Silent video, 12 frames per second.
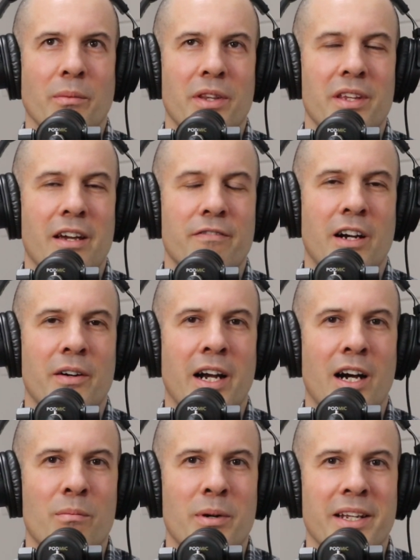with the
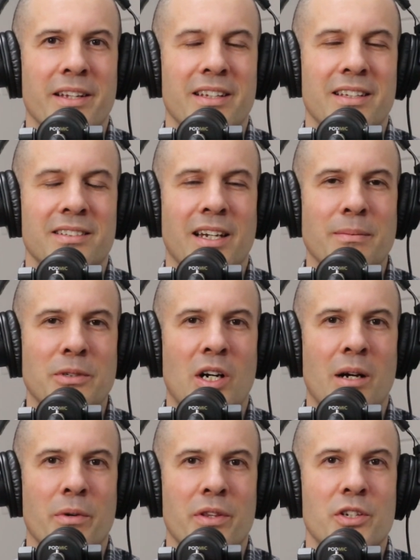FRL, but at the same
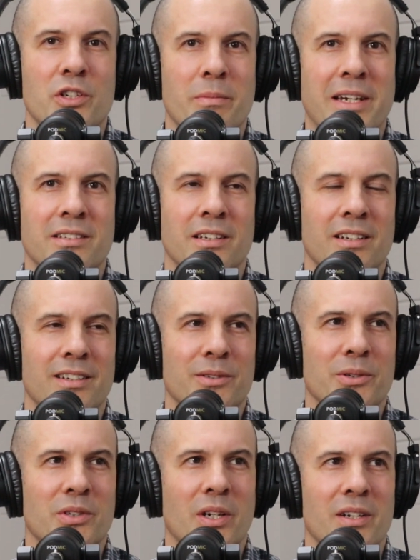time with Intumescent, it's
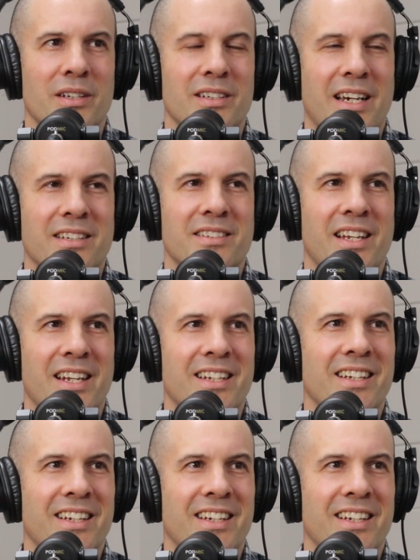also aesthetic.